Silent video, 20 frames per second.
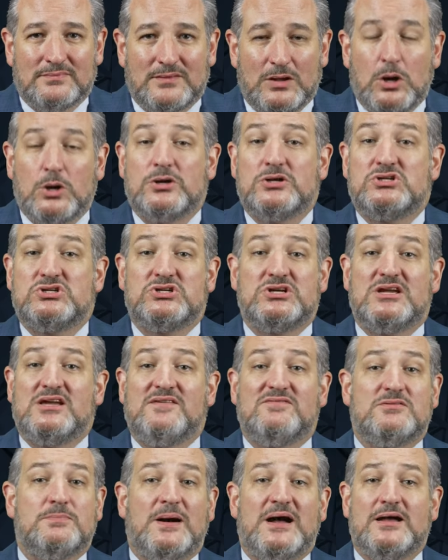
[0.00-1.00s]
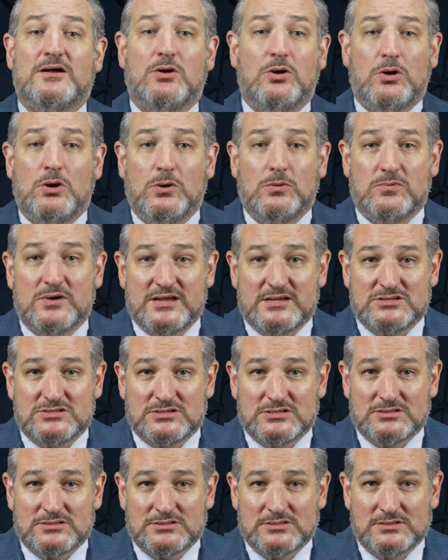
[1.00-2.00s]
are achieved by all
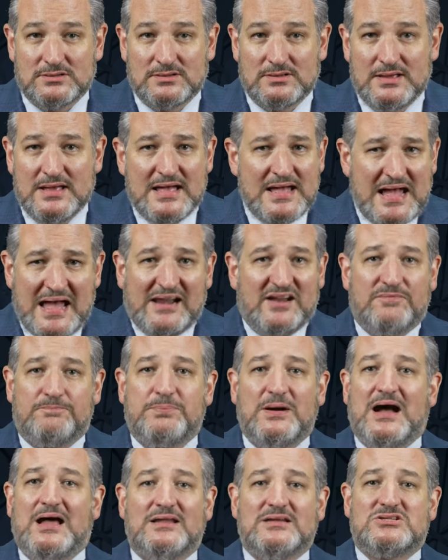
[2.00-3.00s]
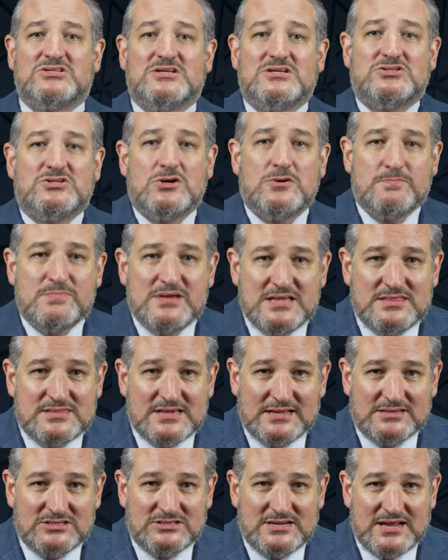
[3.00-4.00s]
races. And if policies don't meet
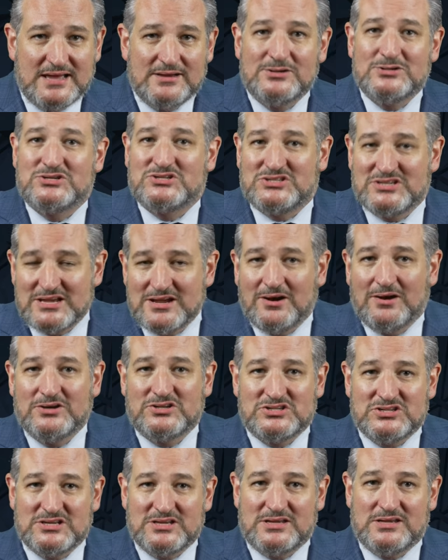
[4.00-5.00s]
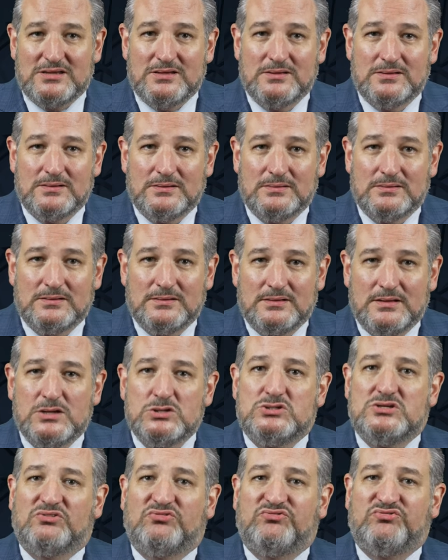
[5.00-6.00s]
that standard, C R T
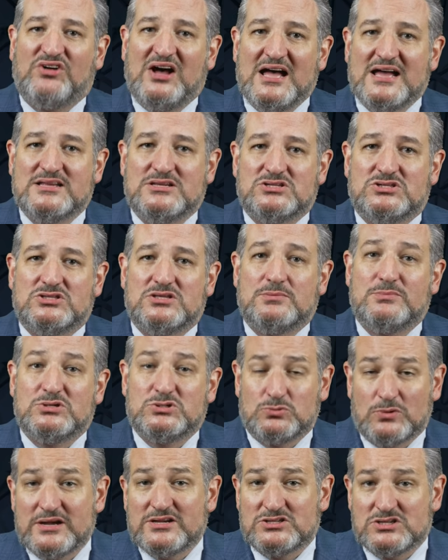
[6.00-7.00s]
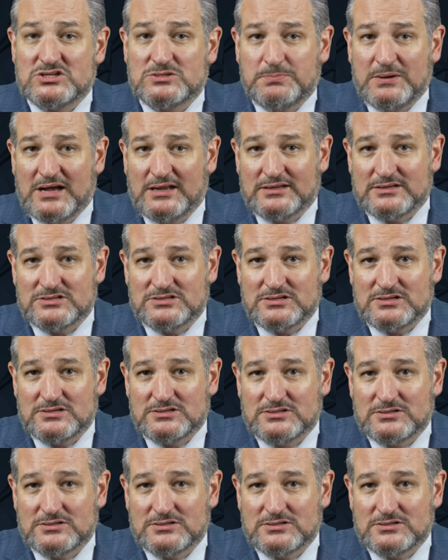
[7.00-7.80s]
defines them as racist policies.